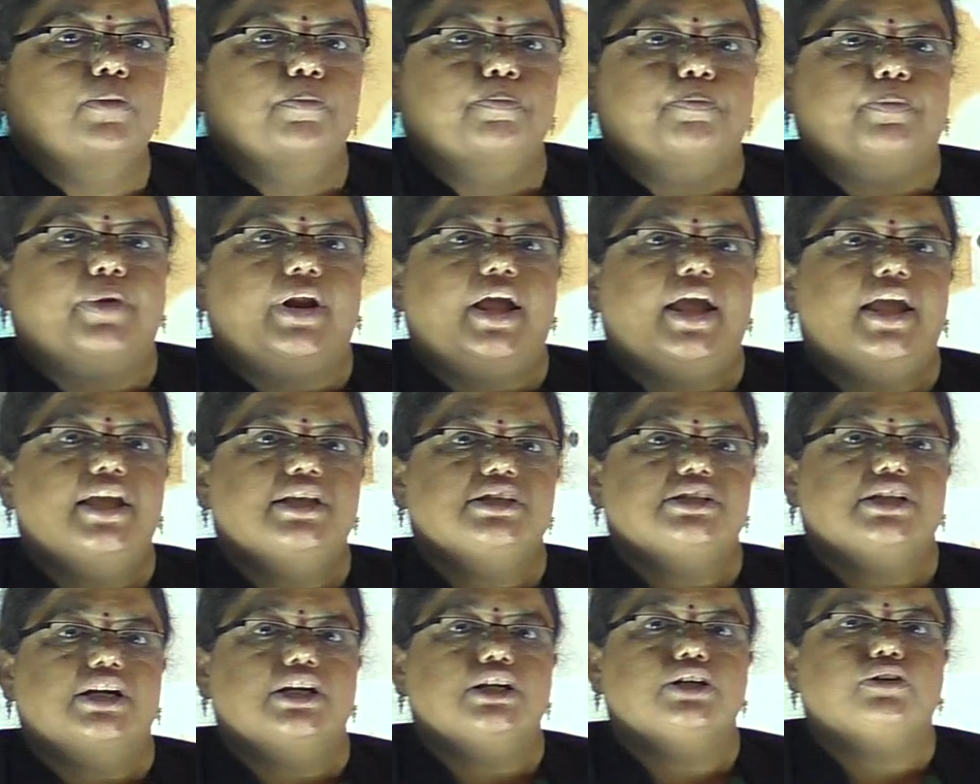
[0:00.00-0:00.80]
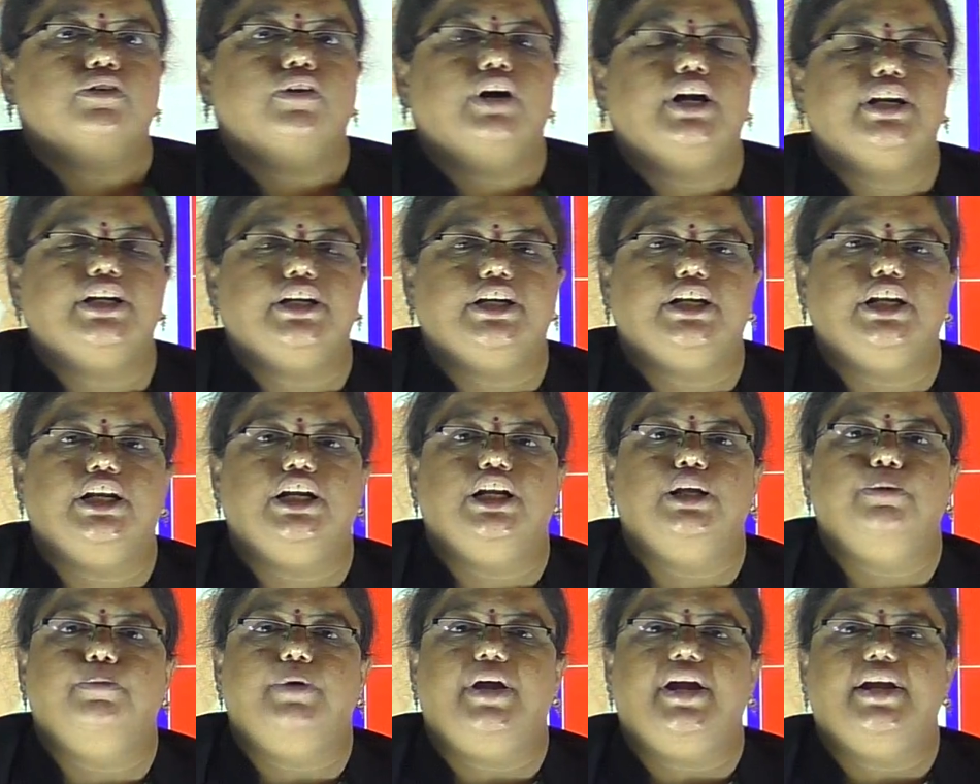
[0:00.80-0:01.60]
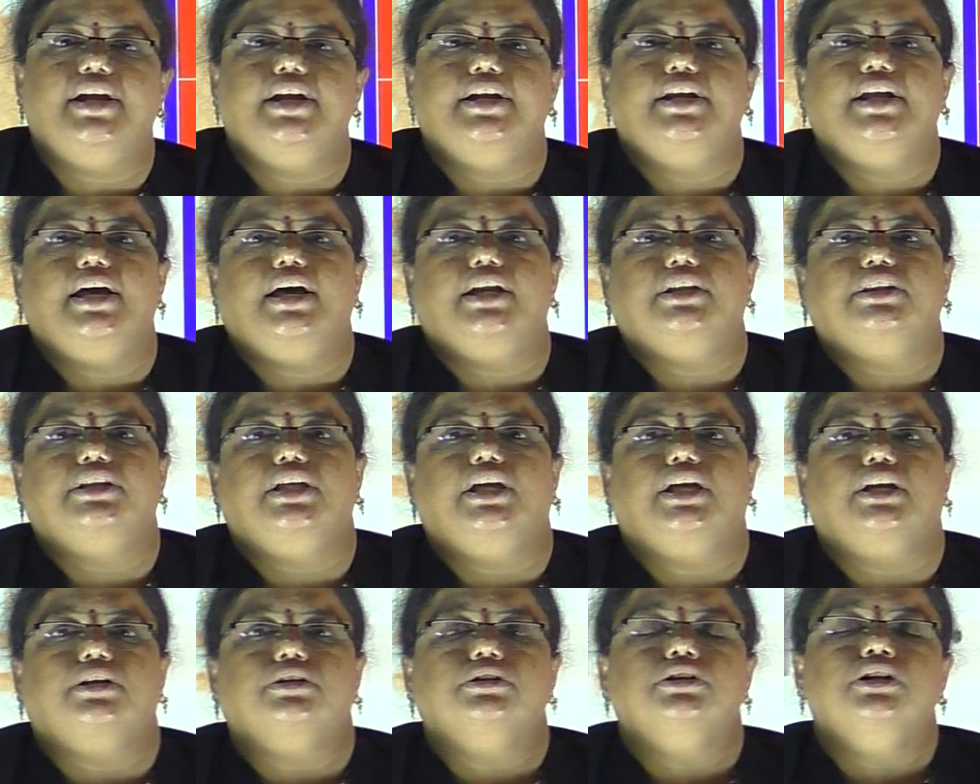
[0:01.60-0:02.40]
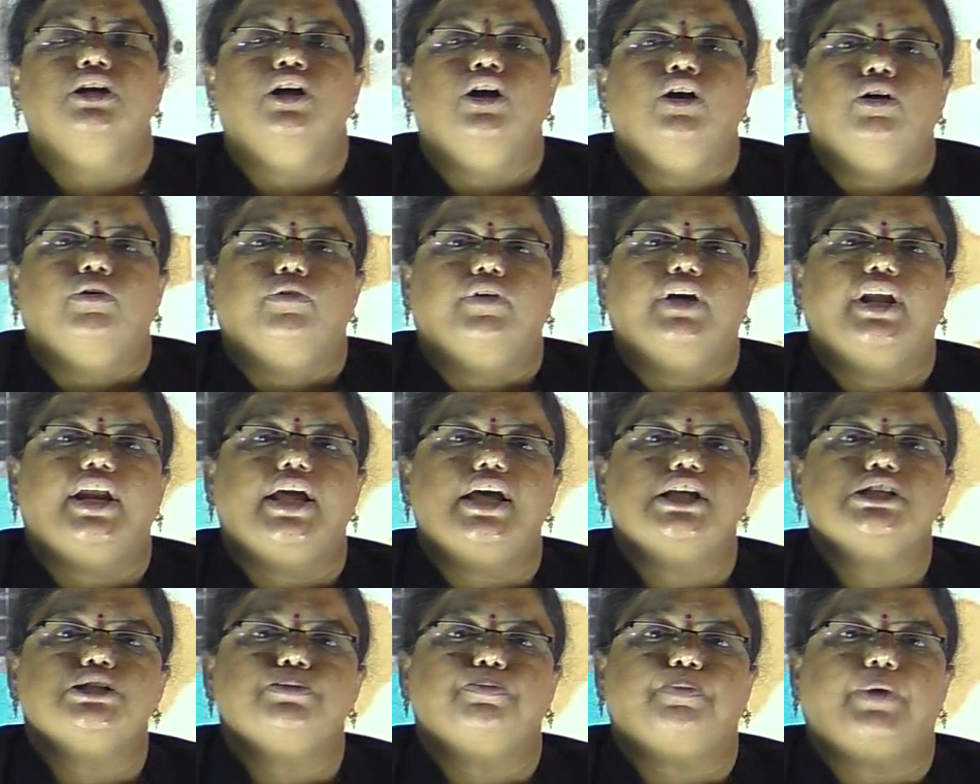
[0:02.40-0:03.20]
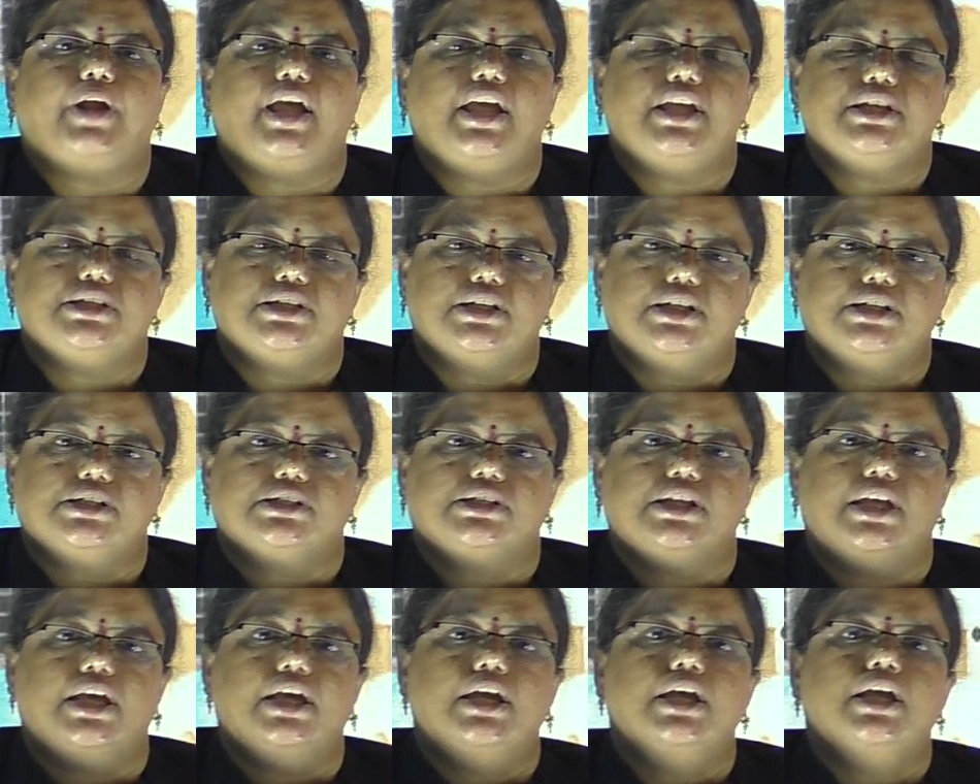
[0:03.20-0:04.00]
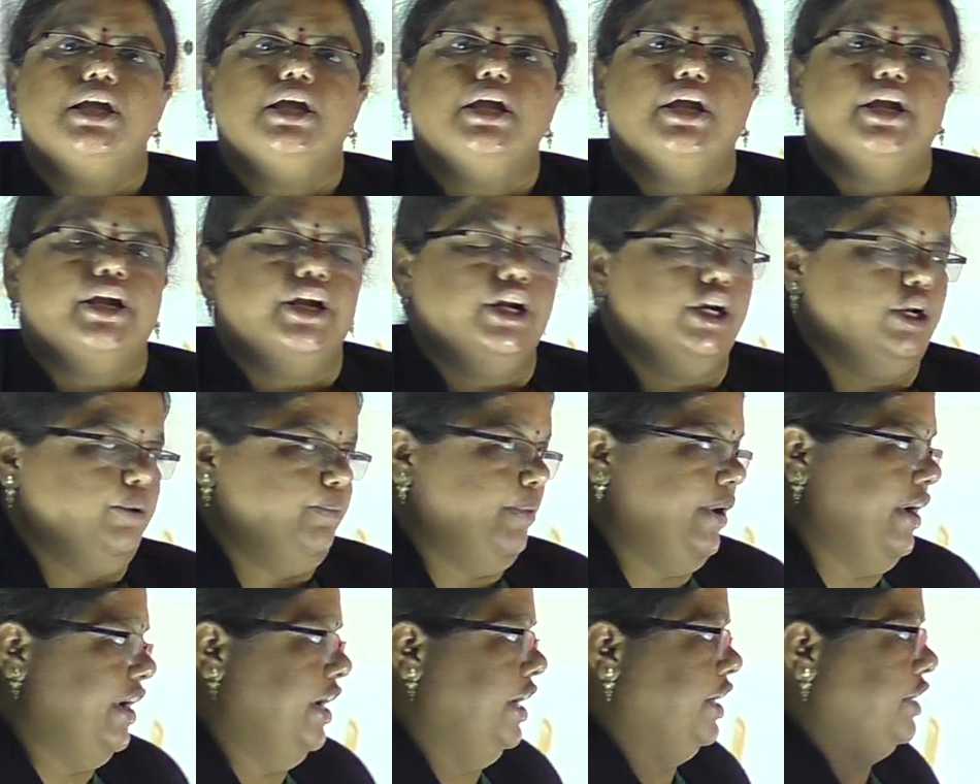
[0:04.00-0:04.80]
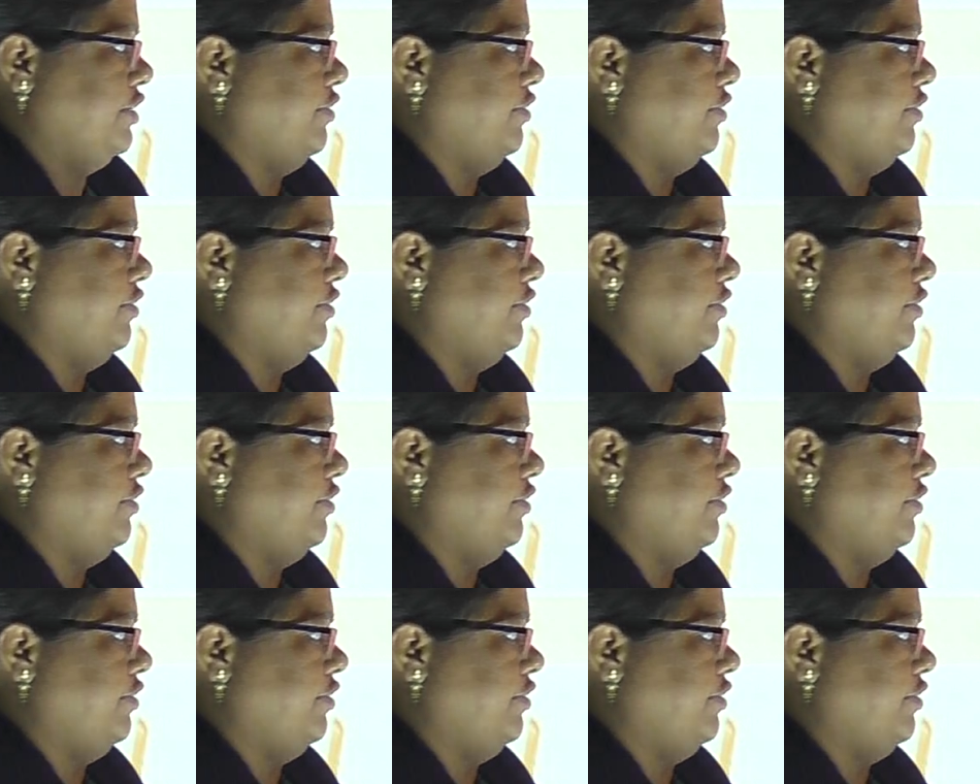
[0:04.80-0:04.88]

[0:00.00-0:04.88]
price and quantity demanded are there, whereas price is a independent